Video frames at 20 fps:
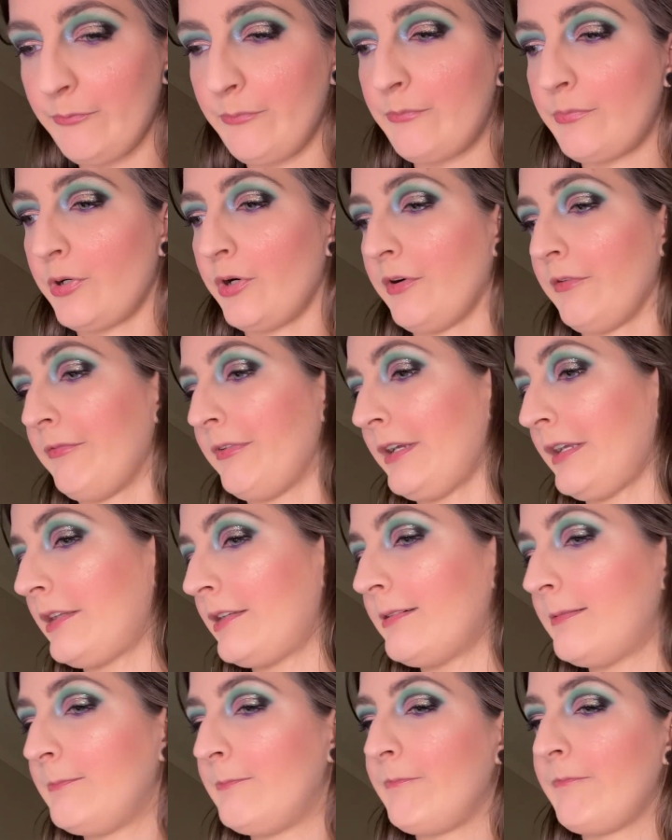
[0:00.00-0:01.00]
Perfect.
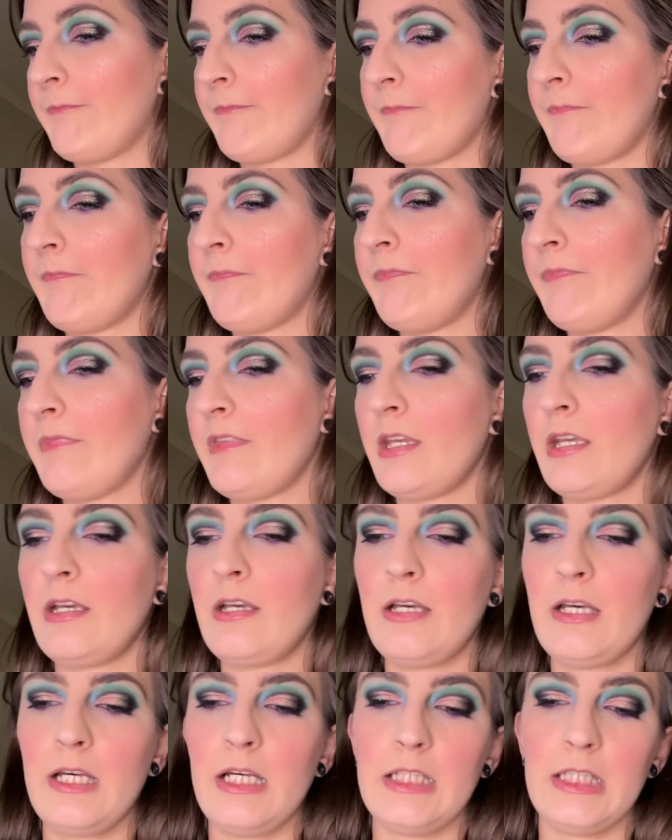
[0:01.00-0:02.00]

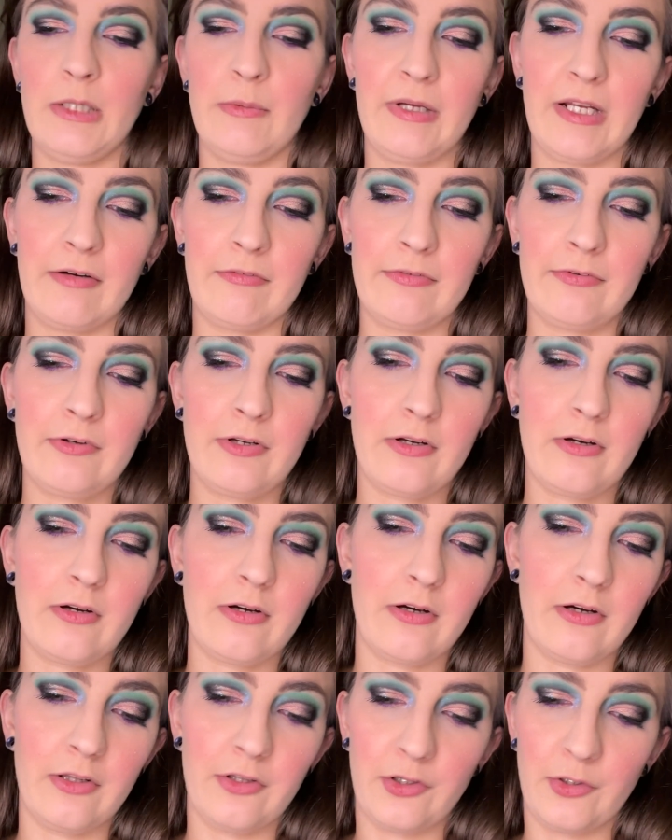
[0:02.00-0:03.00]
Then we have
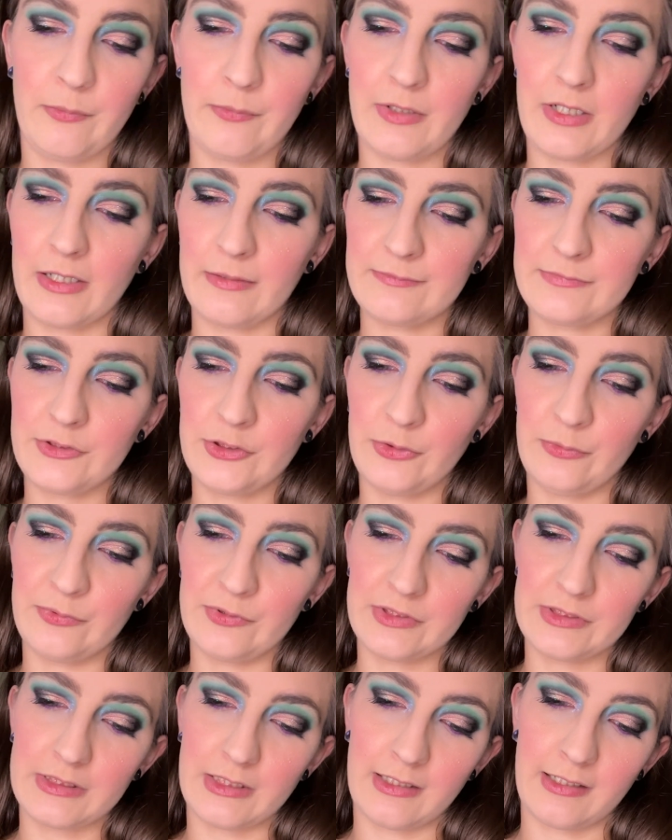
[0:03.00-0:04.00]
Color Pop Super
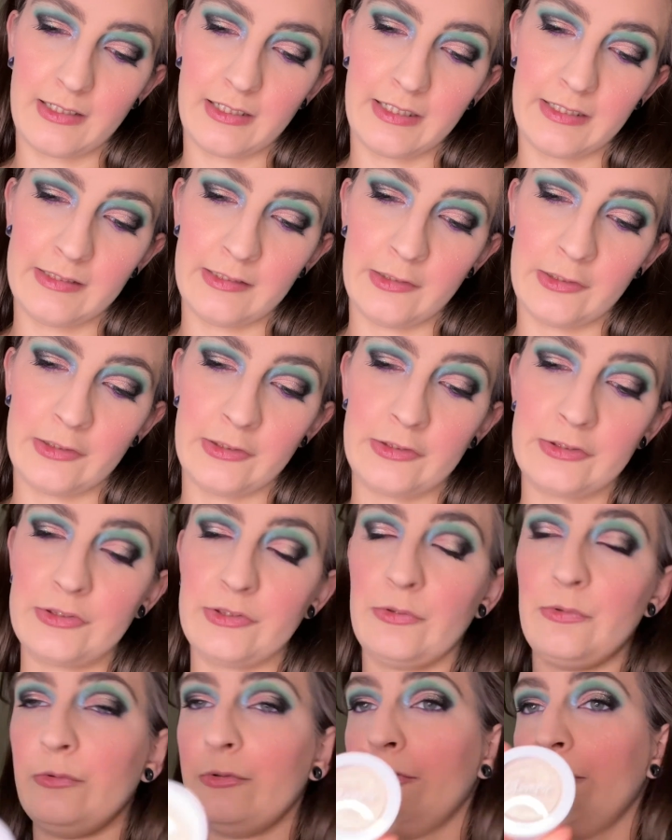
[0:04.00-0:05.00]
Shock Highlighter
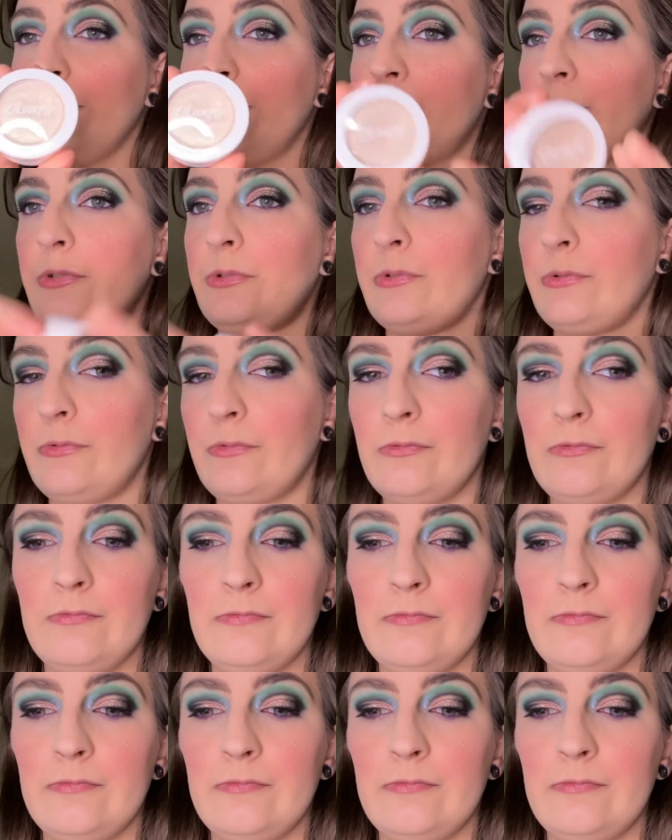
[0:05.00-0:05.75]
Stole the Show.